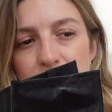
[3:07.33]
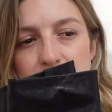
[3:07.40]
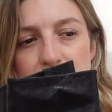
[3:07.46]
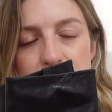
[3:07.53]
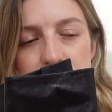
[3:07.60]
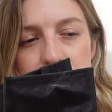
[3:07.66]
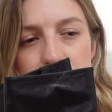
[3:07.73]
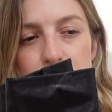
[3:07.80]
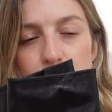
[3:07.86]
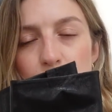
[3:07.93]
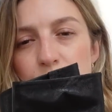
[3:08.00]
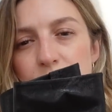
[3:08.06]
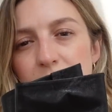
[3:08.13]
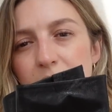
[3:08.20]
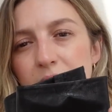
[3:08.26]
It's
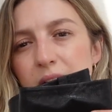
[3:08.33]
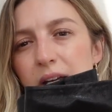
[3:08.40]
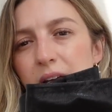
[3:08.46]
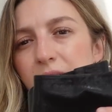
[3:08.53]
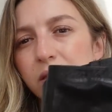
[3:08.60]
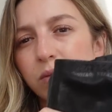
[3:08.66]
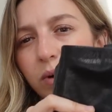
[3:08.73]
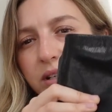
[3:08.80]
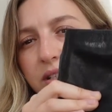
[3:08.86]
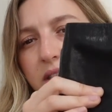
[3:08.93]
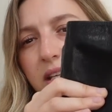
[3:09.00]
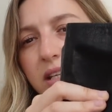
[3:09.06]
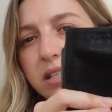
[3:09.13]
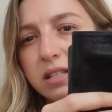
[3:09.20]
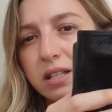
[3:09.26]
smoother, whereas
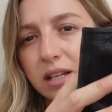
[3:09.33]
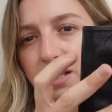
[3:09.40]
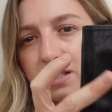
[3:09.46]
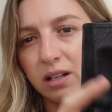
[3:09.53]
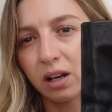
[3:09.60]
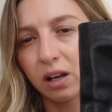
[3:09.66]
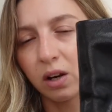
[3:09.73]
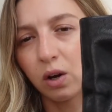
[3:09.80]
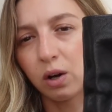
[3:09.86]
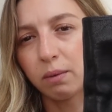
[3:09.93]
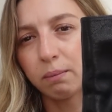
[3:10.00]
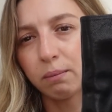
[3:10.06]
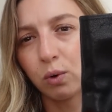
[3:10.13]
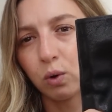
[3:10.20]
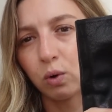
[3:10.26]
this is a
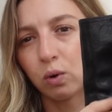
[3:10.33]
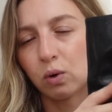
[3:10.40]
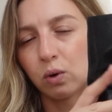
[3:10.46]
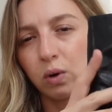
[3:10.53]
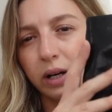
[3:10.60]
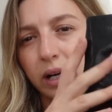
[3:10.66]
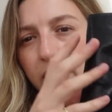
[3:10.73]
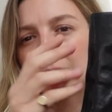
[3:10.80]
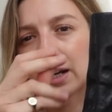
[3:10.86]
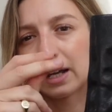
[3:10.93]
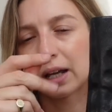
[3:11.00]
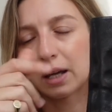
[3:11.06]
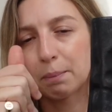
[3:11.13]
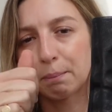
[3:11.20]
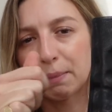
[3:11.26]
lot more kind of
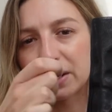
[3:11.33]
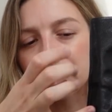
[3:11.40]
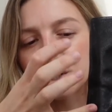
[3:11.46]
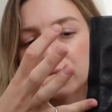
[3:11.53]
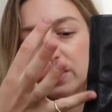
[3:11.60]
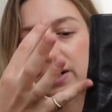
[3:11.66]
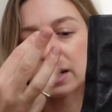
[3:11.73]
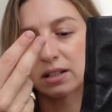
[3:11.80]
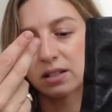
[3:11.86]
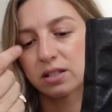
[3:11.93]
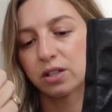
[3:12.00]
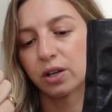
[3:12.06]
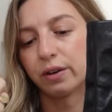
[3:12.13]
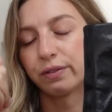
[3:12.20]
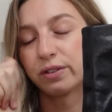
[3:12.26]
like buttery and
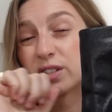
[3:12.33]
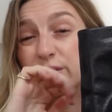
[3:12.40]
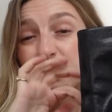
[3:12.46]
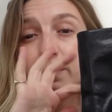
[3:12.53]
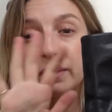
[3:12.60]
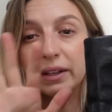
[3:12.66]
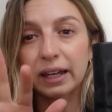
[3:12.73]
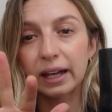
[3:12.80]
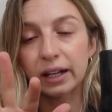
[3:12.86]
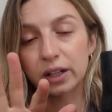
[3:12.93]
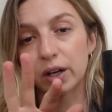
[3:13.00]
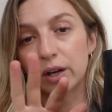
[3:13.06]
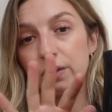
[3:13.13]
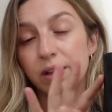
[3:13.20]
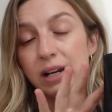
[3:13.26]
soft. So from the
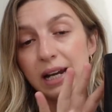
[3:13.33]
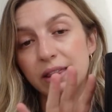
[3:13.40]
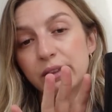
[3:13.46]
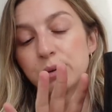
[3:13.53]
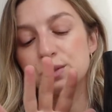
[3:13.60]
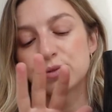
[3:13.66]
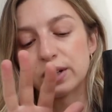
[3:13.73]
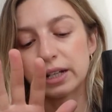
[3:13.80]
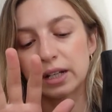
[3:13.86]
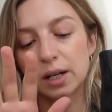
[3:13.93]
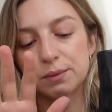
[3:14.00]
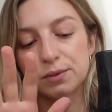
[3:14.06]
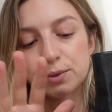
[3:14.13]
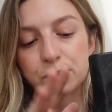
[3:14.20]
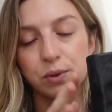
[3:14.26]
get-go, the leather was really
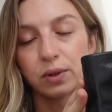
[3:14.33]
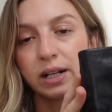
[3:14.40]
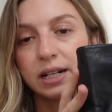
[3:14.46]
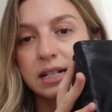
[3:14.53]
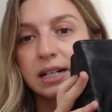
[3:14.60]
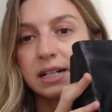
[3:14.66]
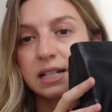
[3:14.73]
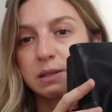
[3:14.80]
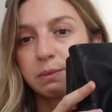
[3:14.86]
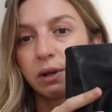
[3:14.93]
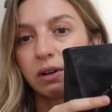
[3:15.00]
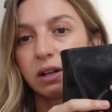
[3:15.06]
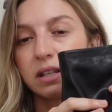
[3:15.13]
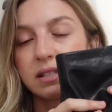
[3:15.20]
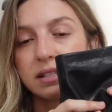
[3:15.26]
comfortable and I didn't
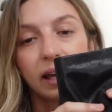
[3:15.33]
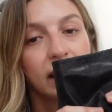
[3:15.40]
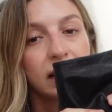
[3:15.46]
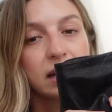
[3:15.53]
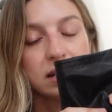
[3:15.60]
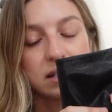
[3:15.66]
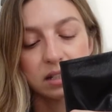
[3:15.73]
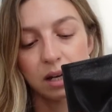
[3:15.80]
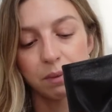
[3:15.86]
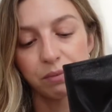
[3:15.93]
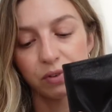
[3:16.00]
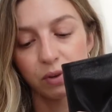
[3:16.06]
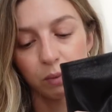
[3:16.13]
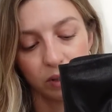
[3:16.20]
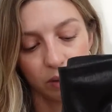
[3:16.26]
experience any
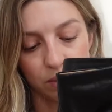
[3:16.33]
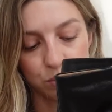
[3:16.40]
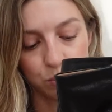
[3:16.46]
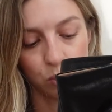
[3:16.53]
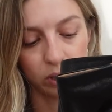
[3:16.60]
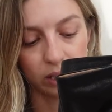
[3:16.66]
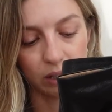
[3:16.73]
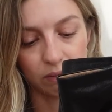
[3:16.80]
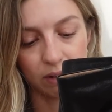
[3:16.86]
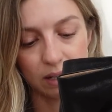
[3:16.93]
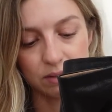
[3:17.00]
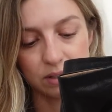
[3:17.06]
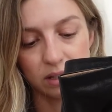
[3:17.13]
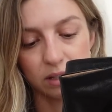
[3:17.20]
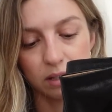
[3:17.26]
discomfort when I was walking
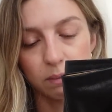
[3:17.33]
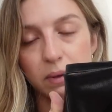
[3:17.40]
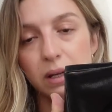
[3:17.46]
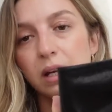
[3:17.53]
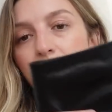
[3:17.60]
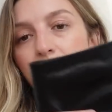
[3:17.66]
around in them.